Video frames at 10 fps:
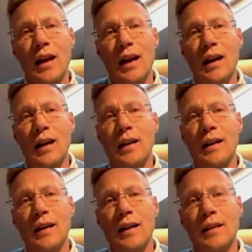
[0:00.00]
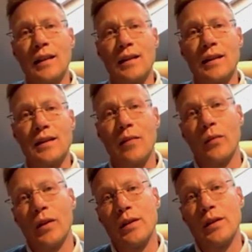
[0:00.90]
And some
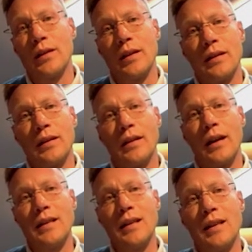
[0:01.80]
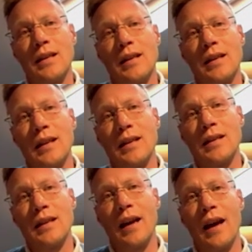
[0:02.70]
ideas, I guess,
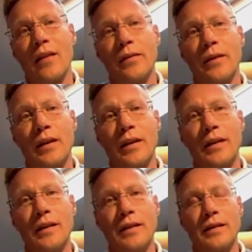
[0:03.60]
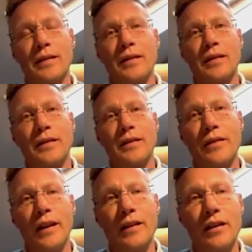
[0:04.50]
I have
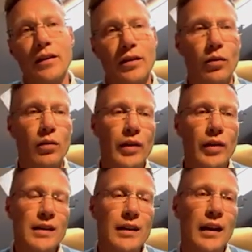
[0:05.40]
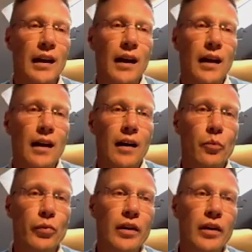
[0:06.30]
defended already
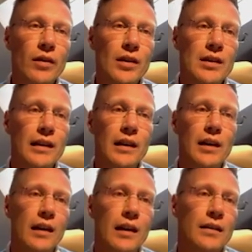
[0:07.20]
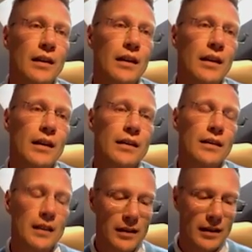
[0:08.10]
previously, and
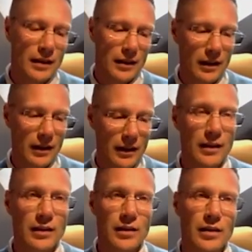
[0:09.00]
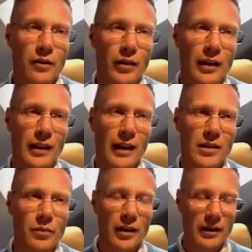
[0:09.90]
this is something that
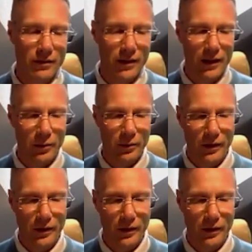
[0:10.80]
is being developed